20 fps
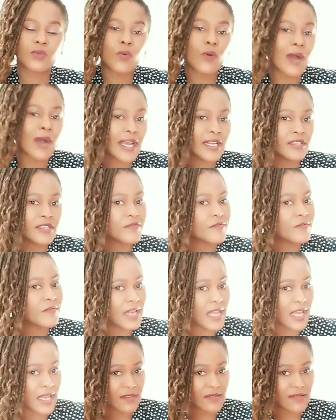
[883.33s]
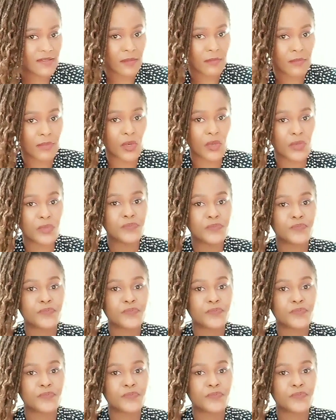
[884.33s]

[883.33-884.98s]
quite flexible.